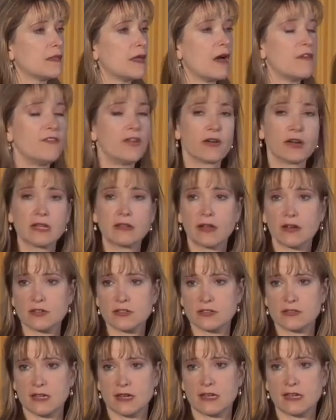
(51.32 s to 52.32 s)
a very
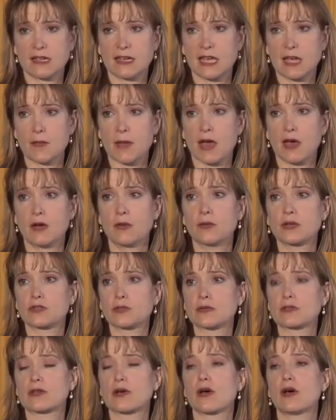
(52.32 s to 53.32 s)
large study came out,
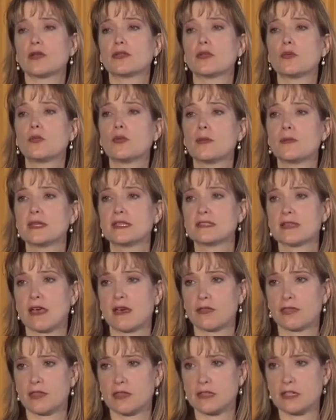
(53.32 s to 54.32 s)
which was called the Women's
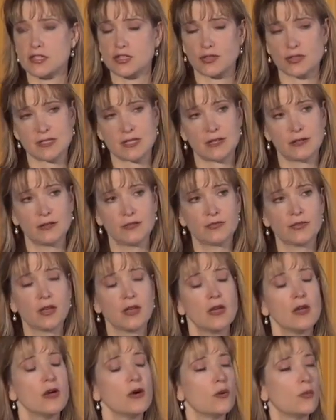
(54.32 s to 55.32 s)
Health Initiative,
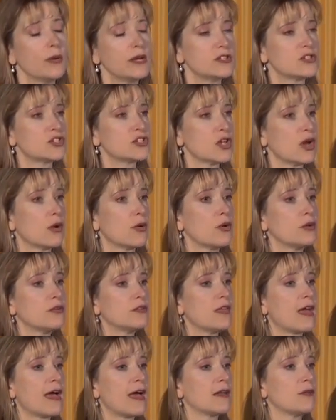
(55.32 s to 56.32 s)
which
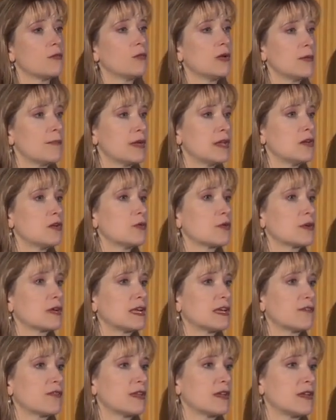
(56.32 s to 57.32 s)
showed that women who were
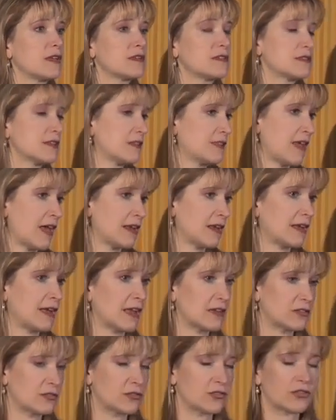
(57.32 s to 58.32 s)
given synthetic
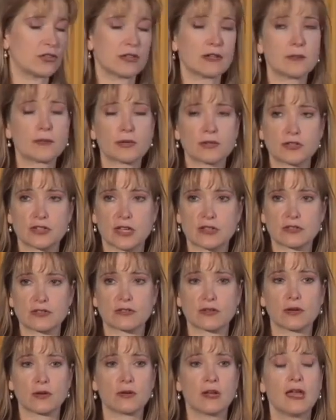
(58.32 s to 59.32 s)
estrogen and
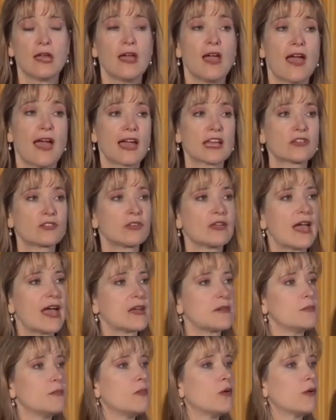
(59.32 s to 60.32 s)
progesterone actually
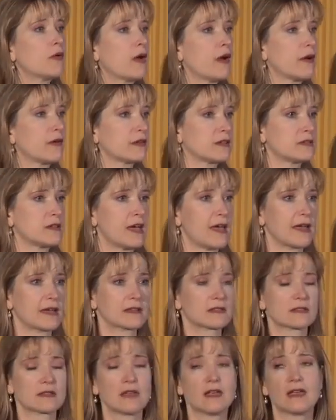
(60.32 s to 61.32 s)
had more heart
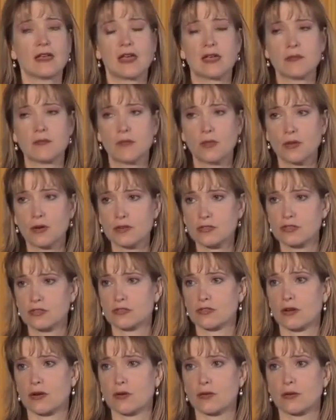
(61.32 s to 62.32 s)
attacks and more
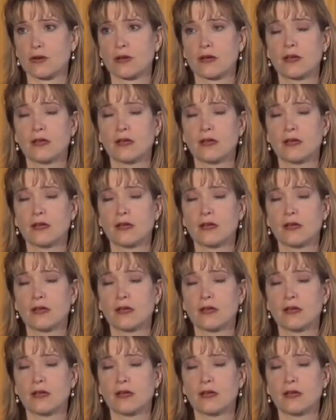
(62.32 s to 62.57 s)
stroke.